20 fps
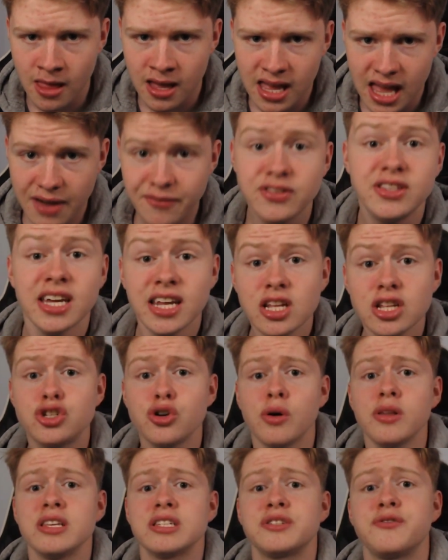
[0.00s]
If you did
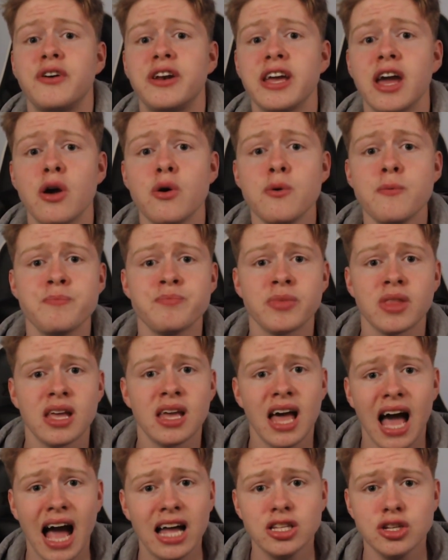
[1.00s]
enjoy this video,
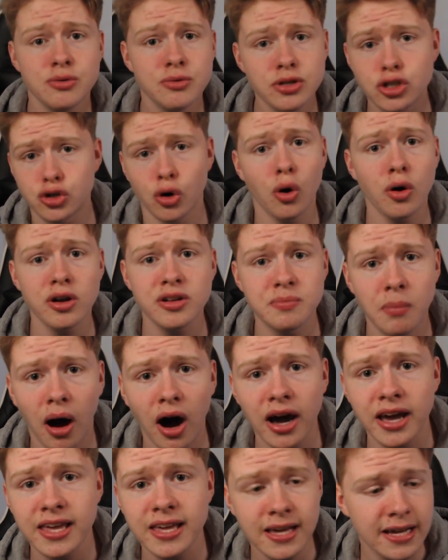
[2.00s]
and you enjoyed
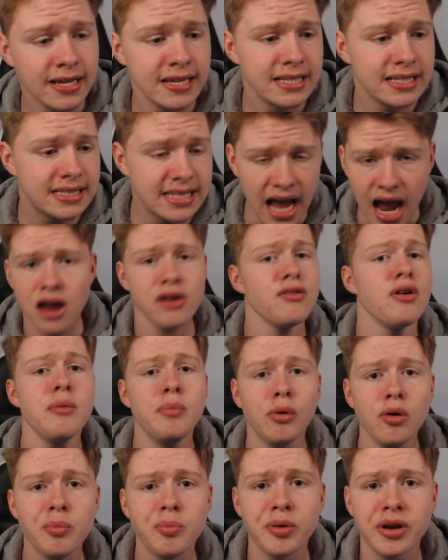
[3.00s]
my
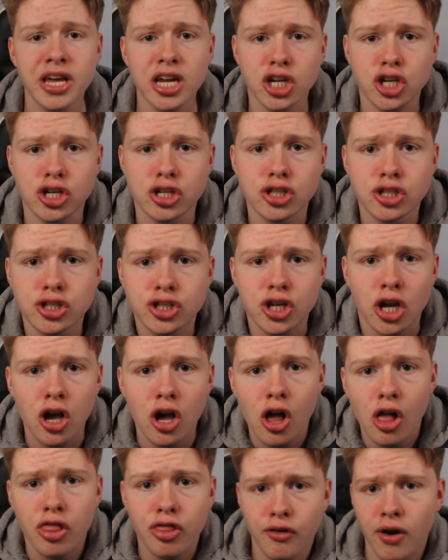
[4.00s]
terrible predictions
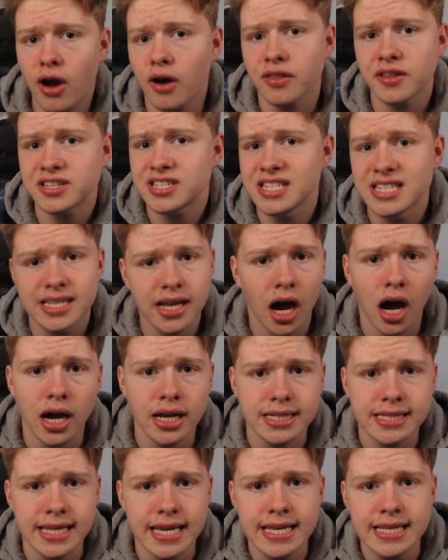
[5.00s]
throughout this entire
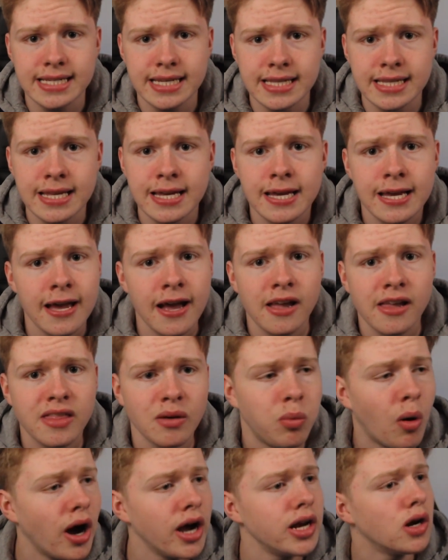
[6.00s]
season, then
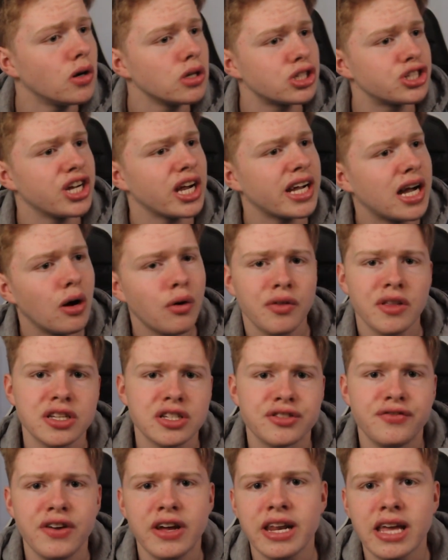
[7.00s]
why not check out this
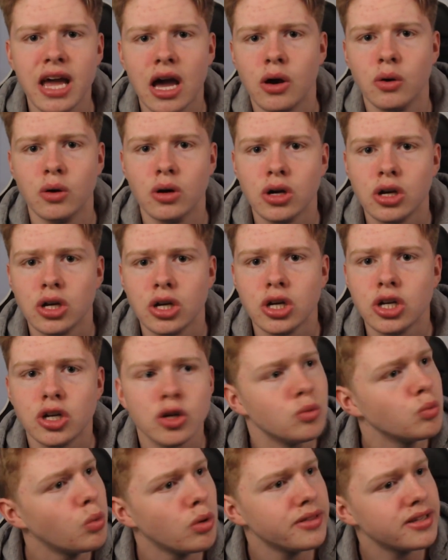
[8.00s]
video?
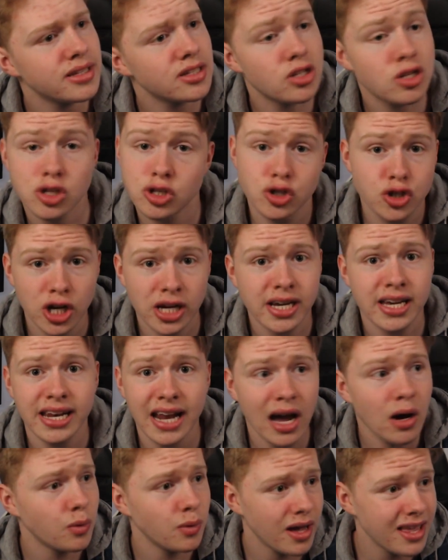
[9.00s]
Check it
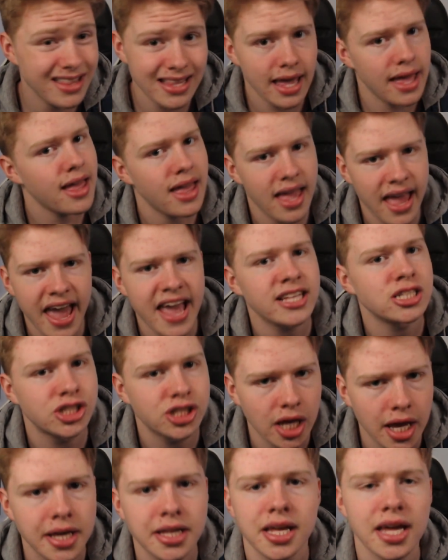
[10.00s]
out.
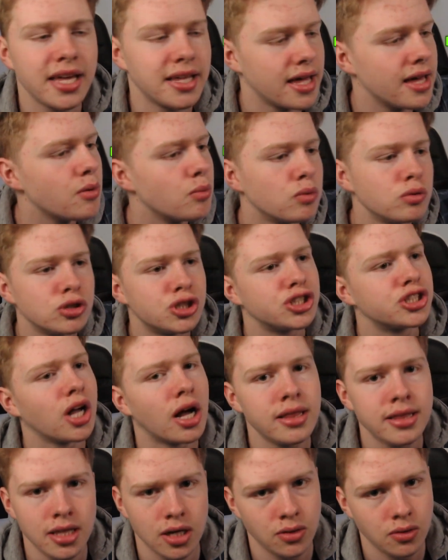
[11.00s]
It will
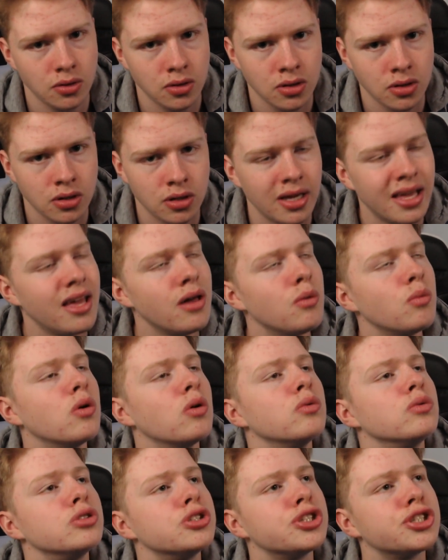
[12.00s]
stun you. It
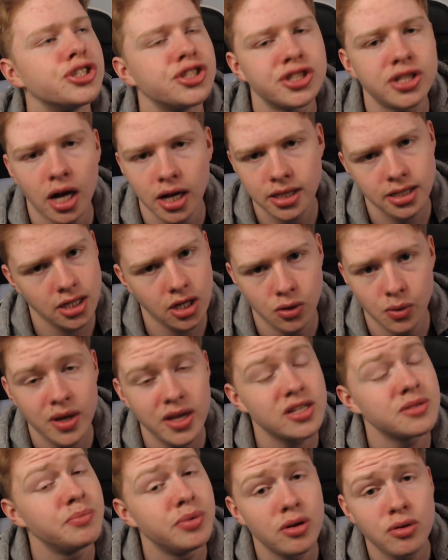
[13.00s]
will stun you.
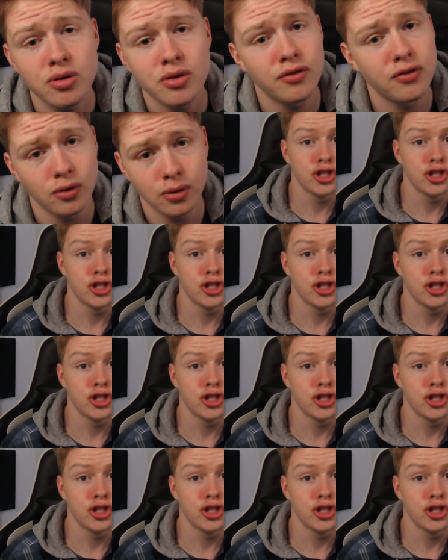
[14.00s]
It's beautiful.